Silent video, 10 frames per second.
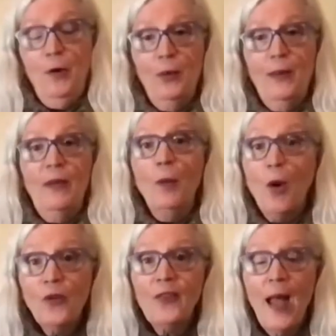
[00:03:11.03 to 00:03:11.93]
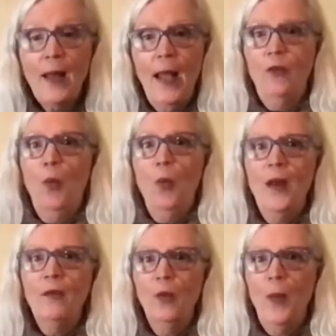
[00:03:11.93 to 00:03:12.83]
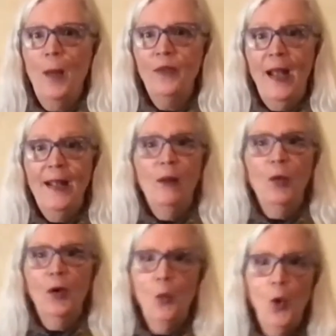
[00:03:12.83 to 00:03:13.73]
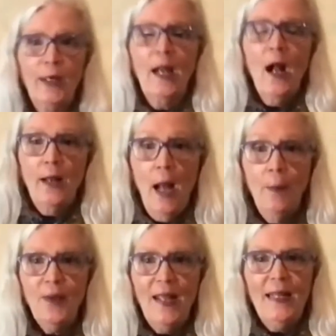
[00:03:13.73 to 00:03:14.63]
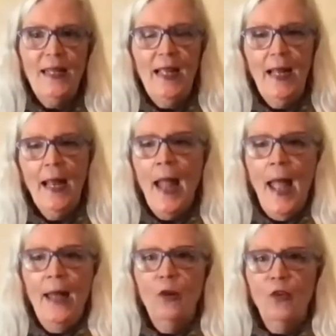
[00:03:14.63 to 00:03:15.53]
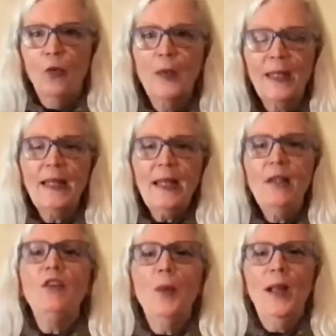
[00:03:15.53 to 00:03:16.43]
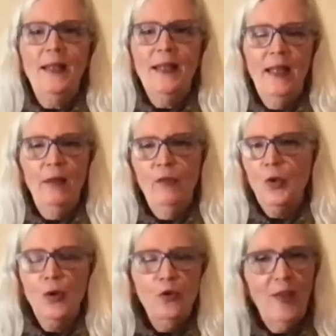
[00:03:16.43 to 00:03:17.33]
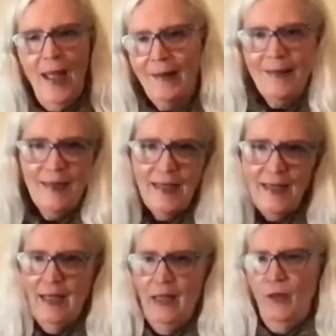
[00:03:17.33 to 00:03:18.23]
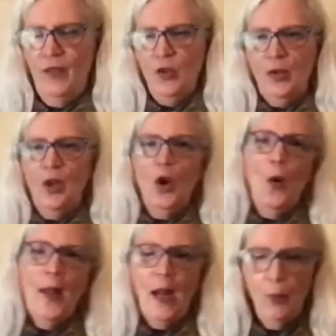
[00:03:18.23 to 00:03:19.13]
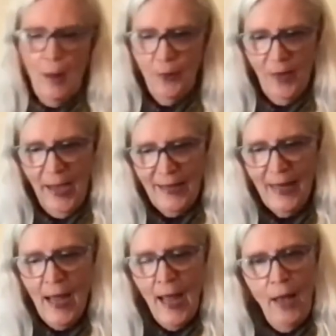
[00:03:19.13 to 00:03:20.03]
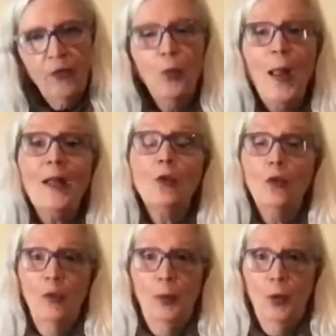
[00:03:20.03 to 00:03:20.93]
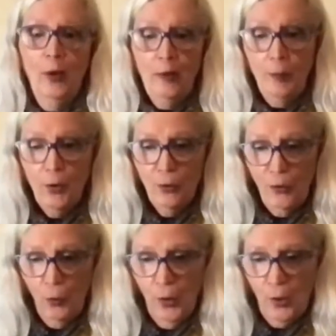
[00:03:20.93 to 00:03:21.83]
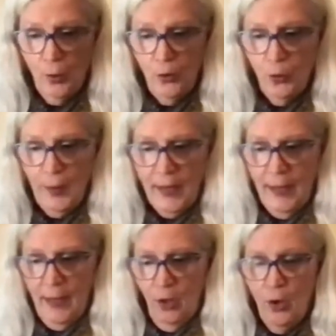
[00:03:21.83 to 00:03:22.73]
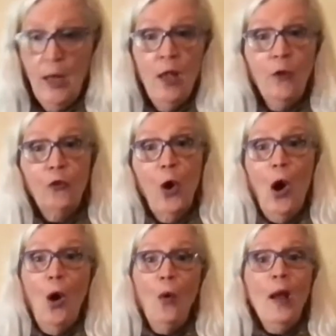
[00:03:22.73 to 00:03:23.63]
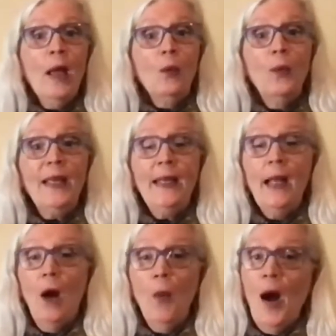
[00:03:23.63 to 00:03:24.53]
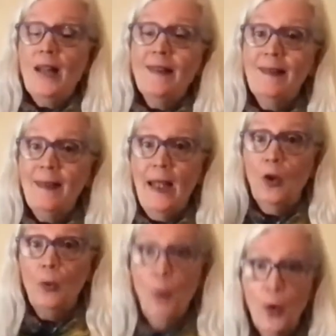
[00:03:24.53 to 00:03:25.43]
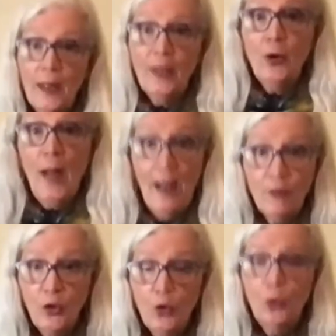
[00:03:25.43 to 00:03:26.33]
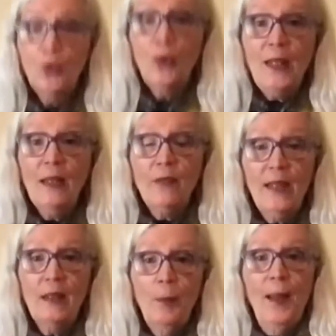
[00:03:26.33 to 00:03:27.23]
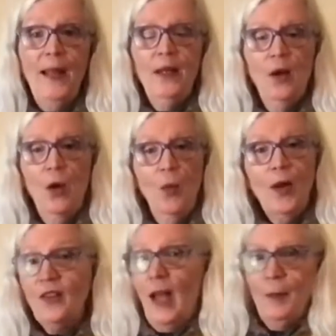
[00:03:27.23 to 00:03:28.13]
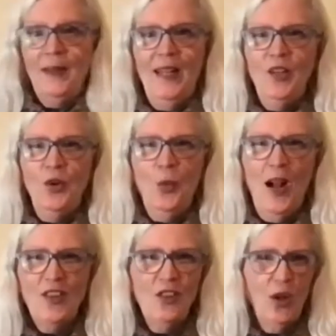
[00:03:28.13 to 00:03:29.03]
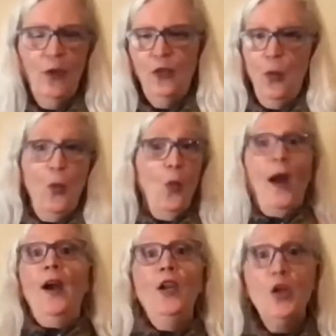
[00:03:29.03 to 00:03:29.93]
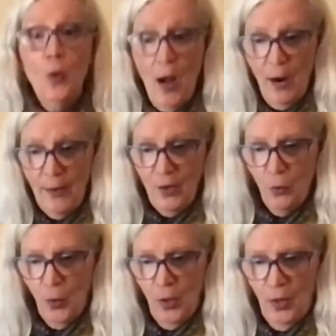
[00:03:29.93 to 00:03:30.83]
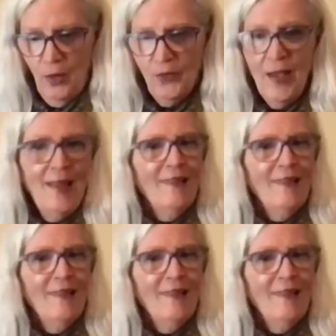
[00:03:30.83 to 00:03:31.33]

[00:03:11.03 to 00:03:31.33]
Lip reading: Living Morristown has a wonderful website, and we're working on updating it. And there's a really easy way to give. You can text to give, and you can go on our website as a way to support the beautiful work we're doing here. So we want to say good morning, good afternoon, good evening, depending on what time of day you're watching us or where you are in the world.